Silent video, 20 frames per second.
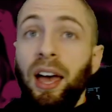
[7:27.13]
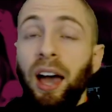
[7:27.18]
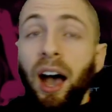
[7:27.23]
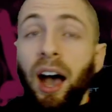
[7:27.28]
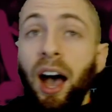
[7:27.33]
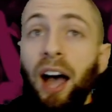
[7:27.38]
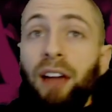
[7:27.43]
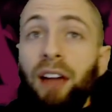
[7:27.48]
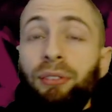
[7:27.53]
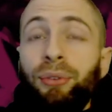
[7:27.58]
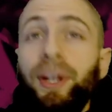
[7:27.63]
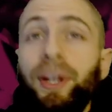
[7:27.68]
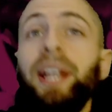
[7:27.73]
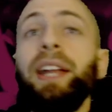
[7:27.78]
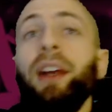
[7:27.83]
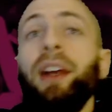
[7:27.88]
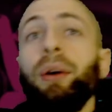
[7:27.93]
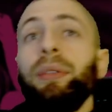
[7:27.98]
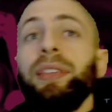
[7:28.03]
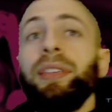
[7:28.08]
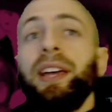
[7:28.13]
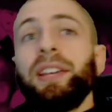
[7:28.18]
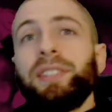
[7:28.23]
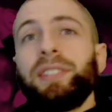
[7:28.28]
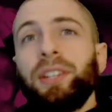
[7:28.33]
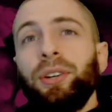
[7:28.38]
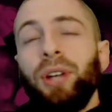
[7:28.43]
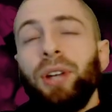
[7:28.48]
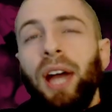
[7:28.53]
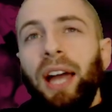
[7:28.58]
I really don't think it's a
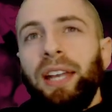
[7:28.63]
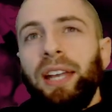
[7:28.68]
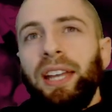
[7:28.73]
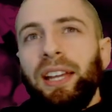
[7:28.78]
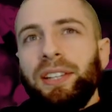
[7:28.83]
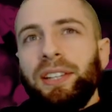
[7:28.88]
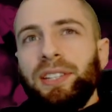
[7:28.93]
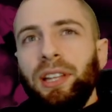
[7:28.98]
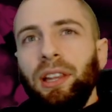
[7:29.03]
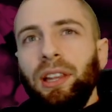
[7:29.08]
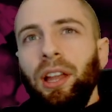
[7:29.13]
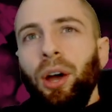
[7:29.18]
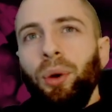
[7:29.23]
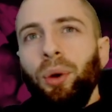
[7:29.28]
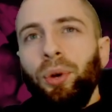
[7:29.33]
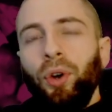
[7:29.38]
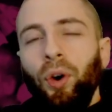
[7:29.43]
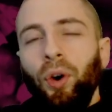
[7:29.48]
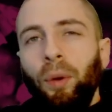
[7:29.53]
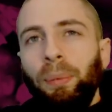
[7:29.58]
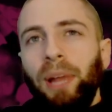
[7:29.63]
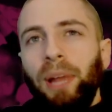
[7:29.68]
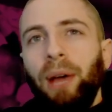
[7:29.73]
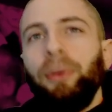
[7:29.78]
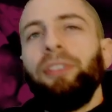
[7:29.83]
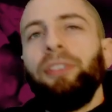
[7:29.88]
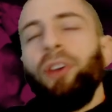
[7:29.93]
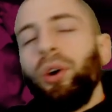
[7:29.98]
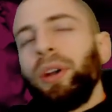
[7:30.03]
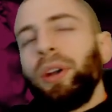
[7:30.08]
good idea to load up. Like,
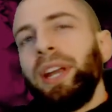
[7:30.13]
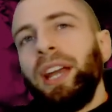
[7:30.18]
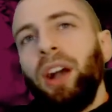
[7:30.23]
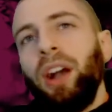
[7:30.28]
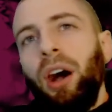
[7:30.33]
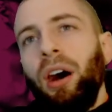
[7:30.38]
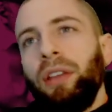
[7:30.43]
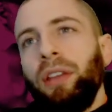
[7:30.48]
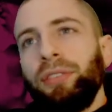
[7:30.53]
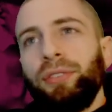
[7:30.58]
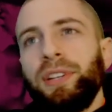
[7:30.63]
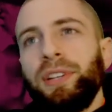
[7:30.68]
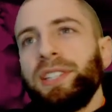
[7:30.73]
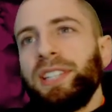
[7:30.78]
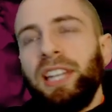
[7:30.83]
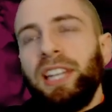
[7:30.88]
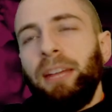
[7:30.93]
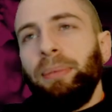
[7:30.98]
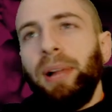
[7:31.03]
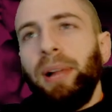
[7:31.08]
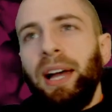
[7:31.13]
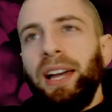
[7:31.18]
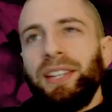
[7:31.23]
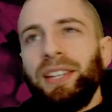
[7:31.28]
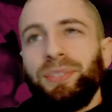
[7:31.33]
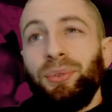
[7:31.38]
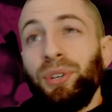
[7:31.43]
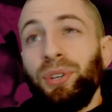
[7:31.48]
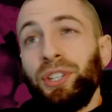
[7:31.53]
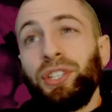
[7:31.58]
we've already got 3 City
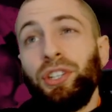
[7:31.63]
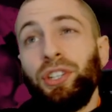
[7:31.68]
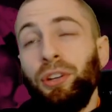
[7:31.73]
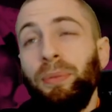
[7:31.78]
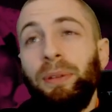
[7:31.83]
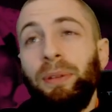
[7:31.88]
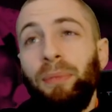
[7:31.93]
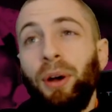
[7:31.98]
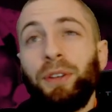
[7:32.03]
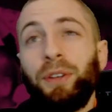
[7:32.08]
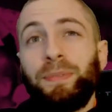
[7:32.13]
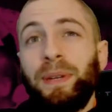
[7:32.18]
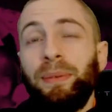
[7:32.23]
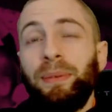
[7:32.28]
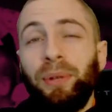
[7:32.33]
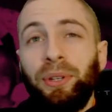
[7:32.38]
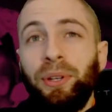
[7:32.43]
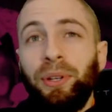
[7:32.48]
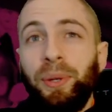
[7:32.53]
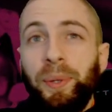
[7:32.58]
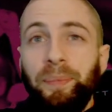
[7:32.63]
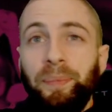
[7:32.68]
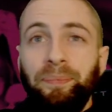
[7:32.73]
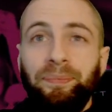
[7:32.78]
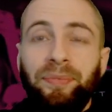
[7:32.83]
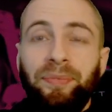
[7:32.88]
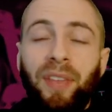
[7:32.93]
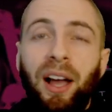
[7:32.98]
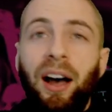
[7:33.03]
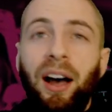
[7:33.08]
players, we're assuming most people do.
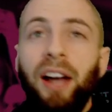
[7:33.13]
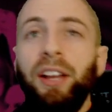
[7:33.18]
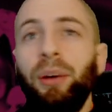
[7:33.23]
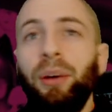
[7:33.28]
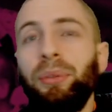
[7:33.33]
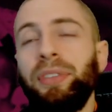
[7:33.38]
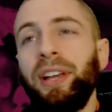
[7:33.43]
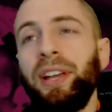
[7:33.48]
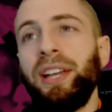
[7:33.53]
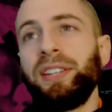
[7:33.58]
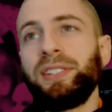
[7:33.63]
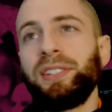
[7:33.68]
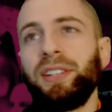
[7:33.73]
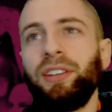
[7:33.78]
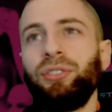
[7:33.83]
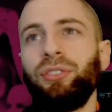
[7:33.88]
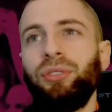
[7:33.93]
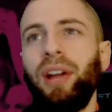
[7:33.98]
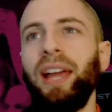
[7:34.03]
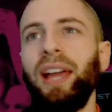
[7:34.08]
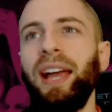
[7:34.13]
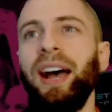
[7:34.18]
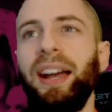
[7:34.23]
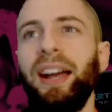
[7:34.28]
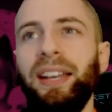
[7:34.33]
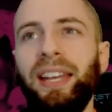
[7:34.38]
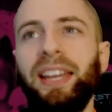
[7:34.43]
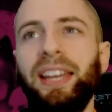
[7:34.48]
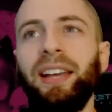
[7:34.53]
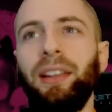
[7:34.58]
I don't think it's a great
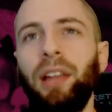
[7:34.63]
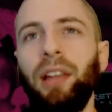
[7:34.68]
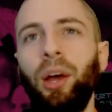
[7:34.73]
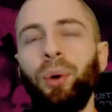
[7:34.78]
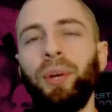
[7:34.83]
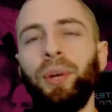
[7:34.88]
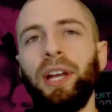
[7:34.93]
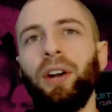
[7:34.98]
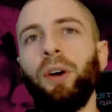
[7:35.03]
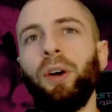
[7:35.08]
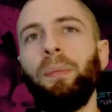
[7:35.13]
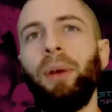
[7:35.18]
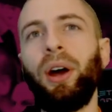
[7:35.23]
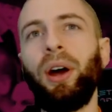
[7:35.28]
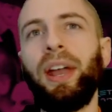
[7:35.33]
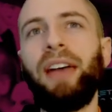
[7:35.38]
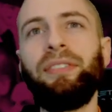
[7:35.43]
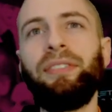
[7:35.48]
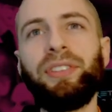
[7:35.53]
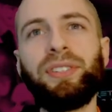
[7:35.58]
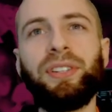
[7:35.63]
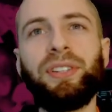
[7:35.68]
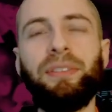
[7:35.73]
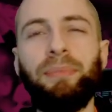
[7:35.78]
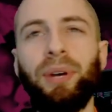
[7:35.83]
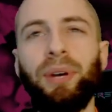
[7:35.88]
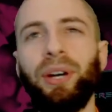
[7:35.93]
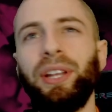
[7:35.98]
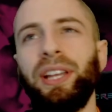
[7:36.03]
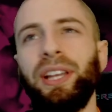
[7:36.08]
idea loading up on Everton,
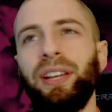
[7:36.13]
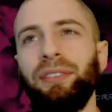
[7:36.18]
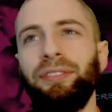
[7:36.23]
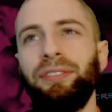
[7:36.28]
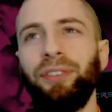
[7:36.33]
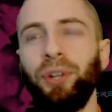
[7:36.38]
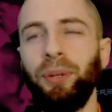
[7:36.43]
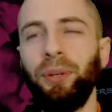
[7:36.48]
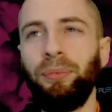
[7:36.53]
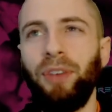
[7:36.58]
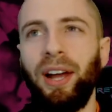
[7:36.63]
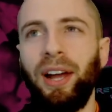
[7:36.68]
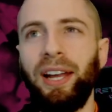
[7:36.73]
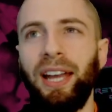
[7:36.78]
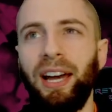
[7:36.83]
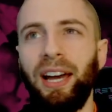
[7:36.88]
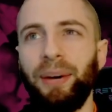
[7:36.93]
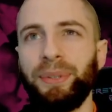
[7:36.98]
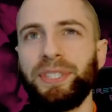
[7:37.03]
Burnley and Fulham right now.